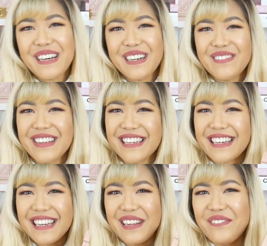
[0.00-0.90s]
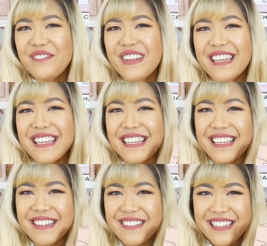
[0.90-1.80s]
Oh my god, how freaking
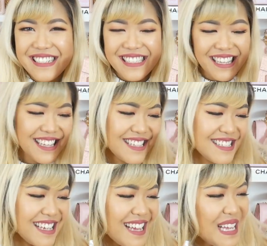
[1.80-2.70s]
cute is this?